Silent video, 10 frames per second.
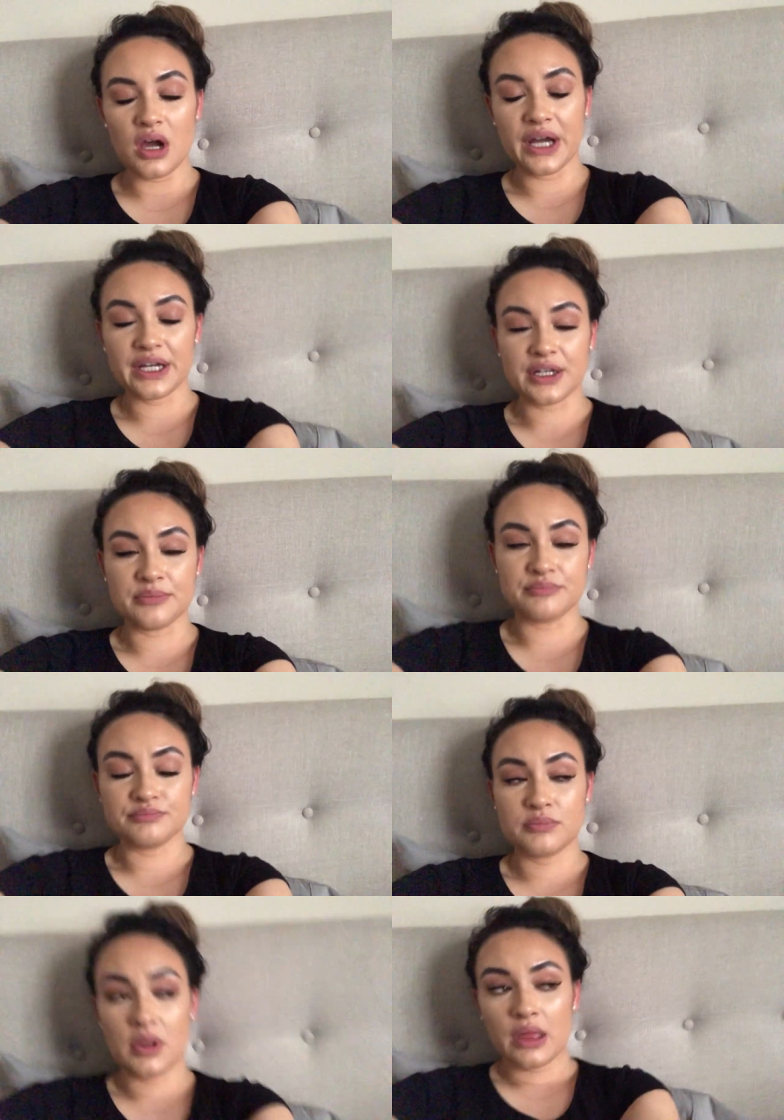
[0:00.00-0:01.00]
I um,
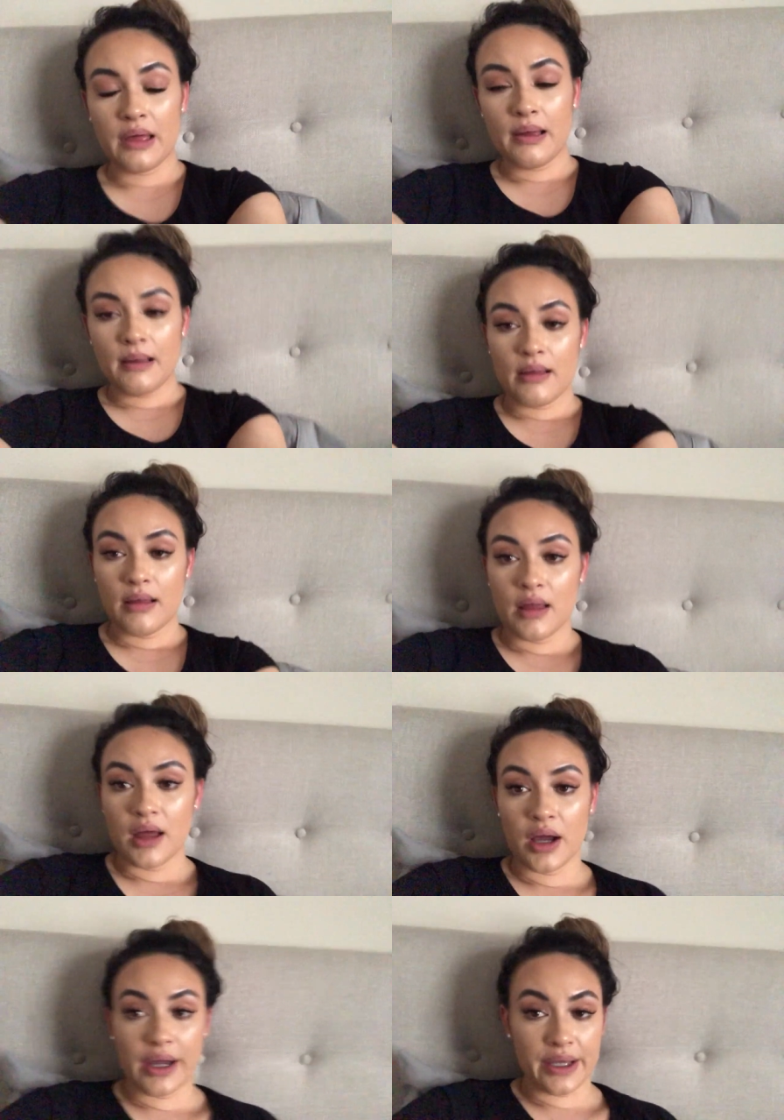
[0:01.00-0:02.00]

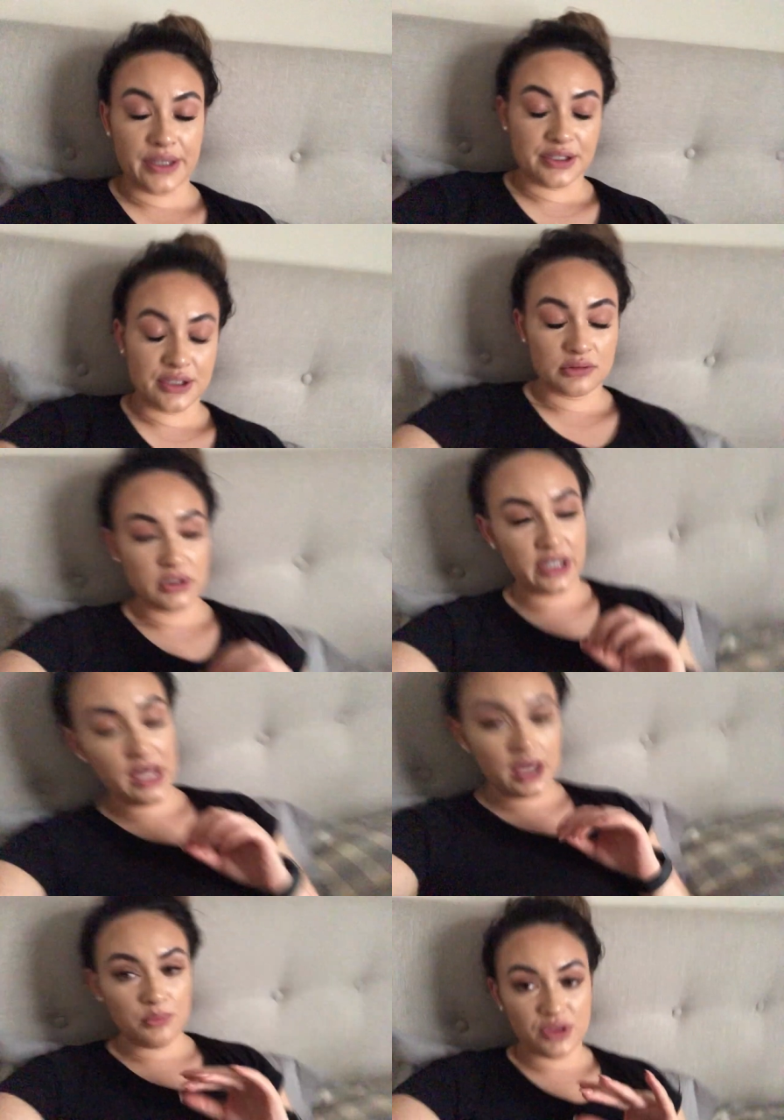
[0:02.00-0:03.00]
I it
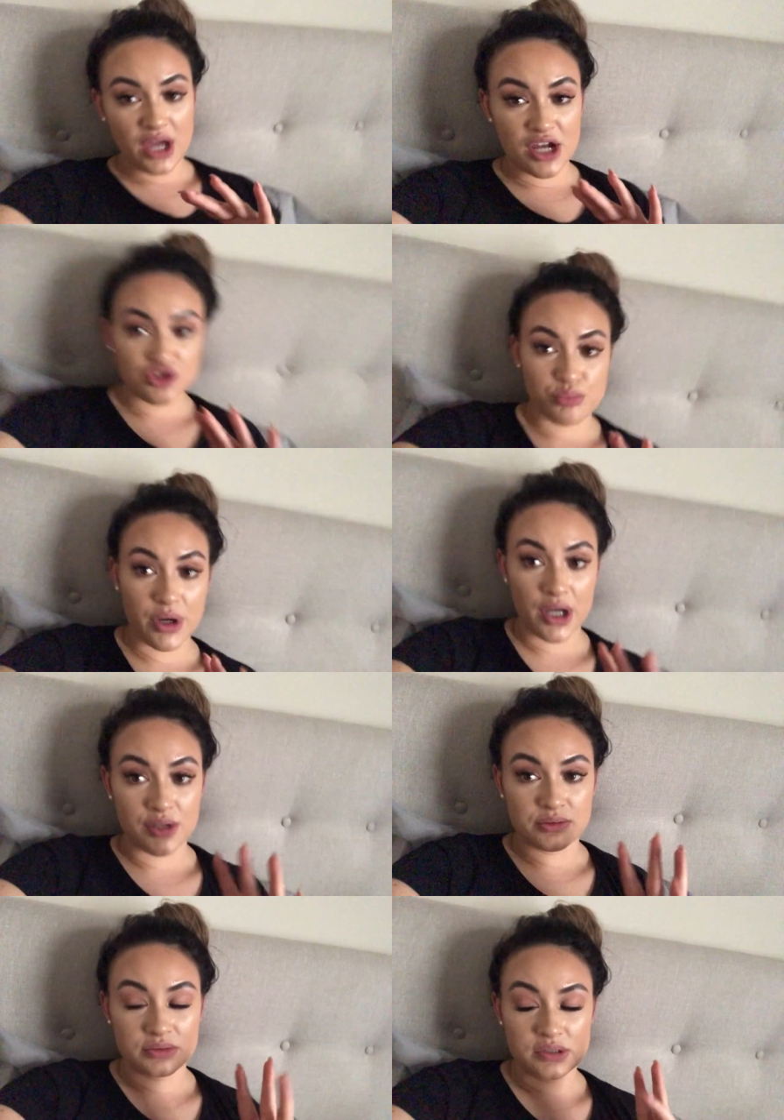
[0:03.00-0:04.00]
came with hash
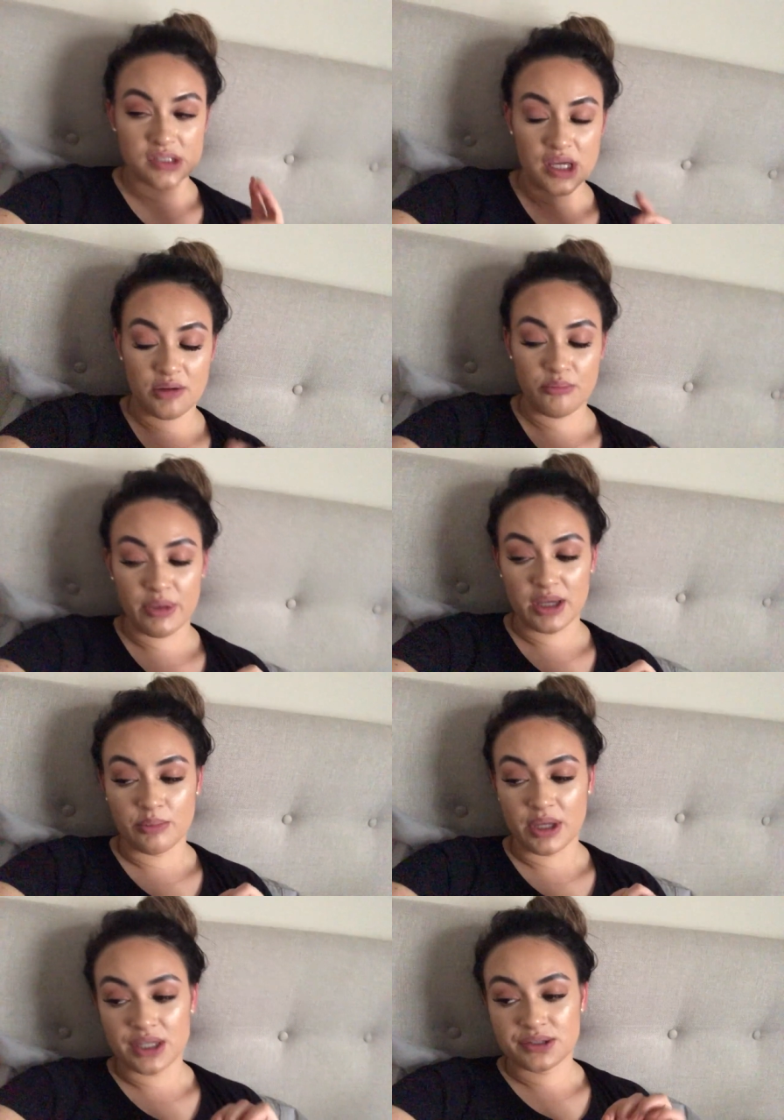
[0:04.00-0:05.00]
browns and
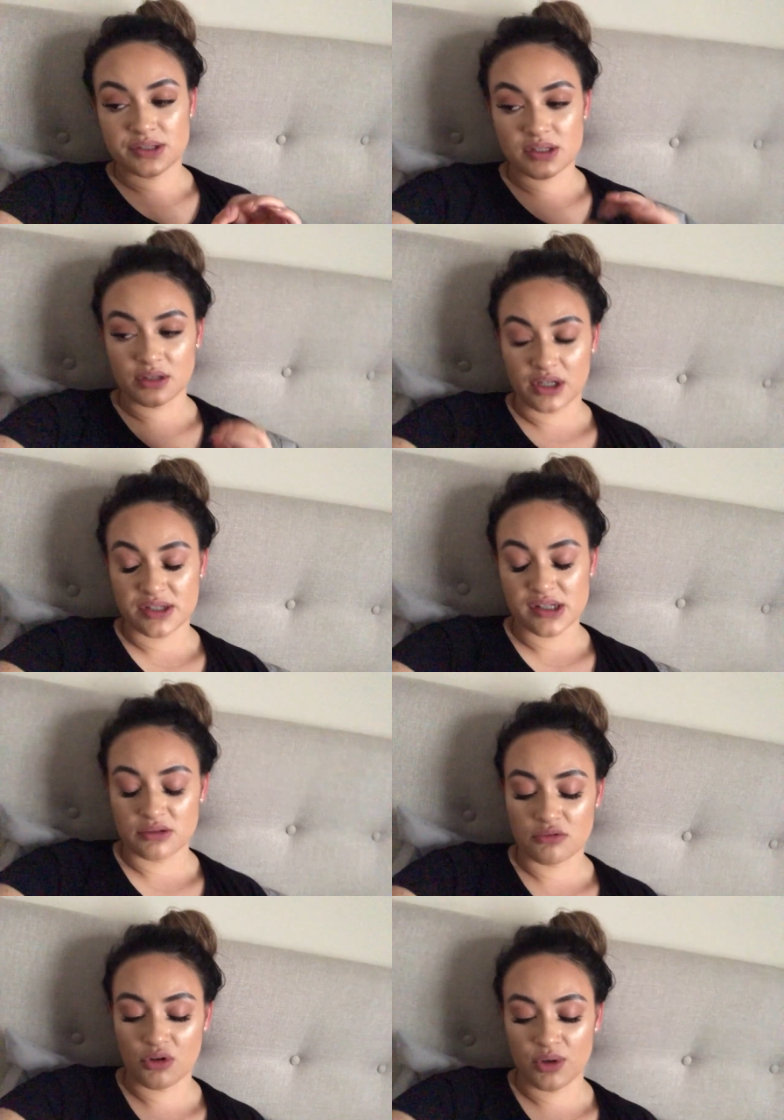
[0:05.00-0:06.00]
baked beans, and I said
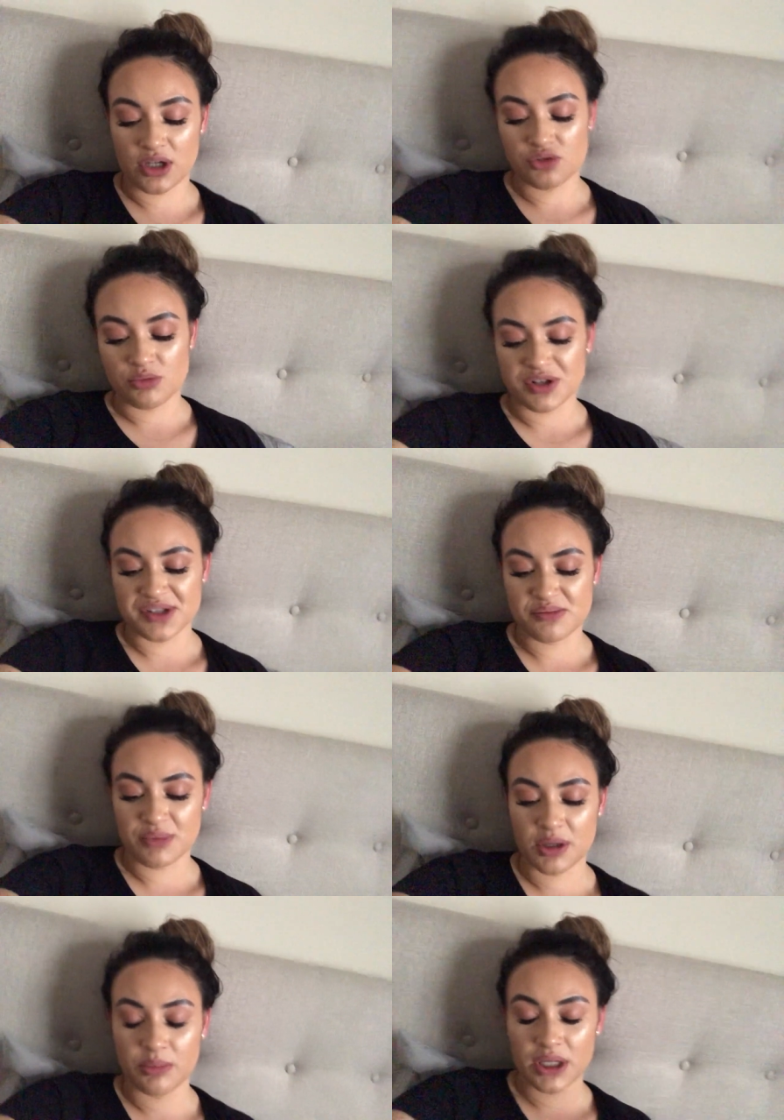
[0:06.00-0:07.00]
no hash browns and
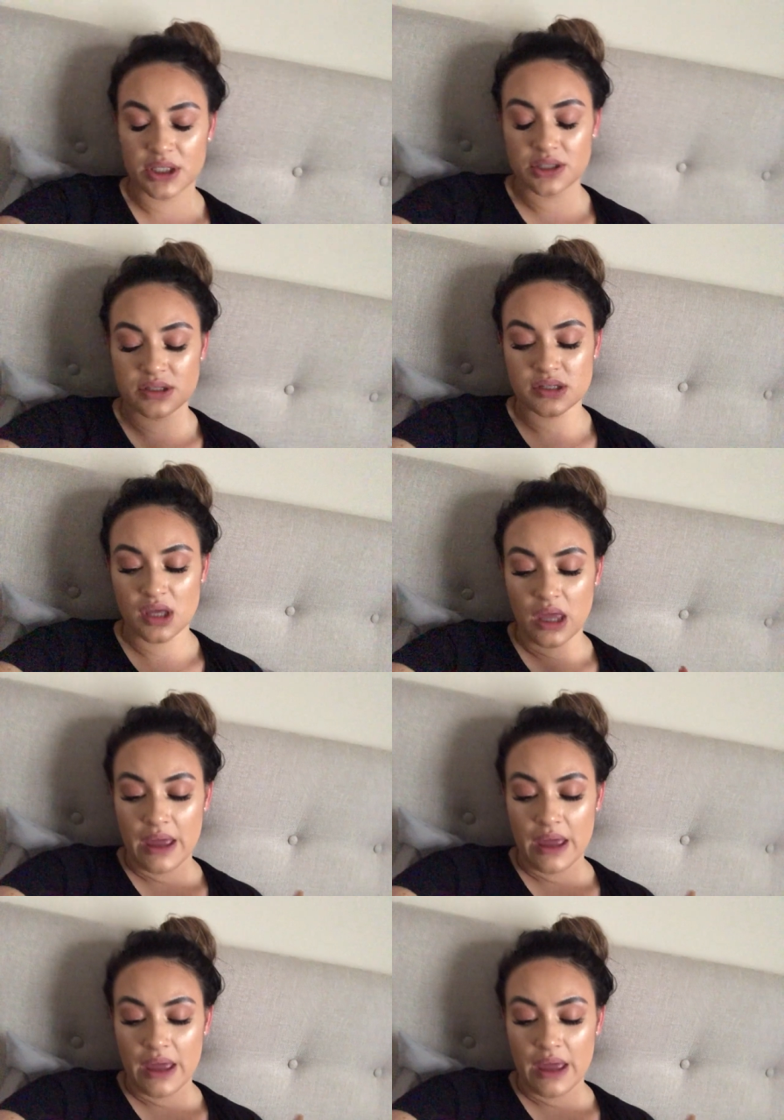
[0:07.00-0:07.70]
baked beans.